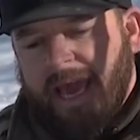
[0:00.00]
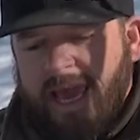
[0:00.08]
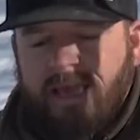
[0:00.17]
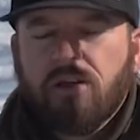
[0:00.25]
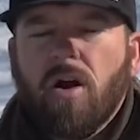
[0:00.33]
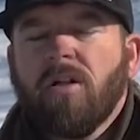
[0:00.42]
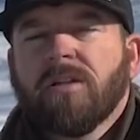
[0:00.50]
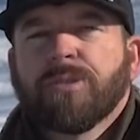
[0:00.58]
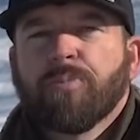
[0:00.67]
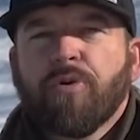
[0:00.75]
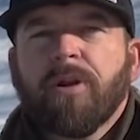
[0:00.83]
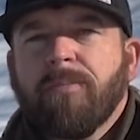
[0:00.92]
Hand calling's
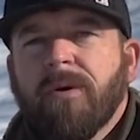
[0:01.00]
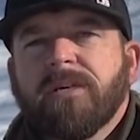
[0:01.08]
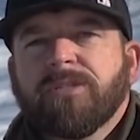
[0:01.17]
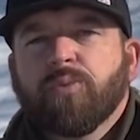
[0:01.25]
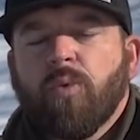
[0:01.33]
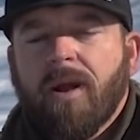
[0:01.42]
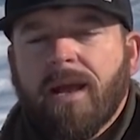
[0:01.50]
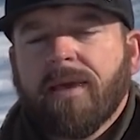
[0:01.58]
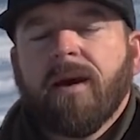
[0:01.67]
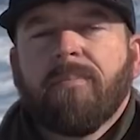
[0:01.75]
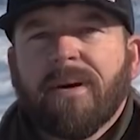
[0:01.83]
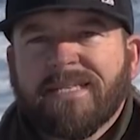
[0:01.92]
pretty much where I
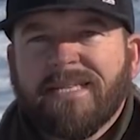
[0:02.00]
cut my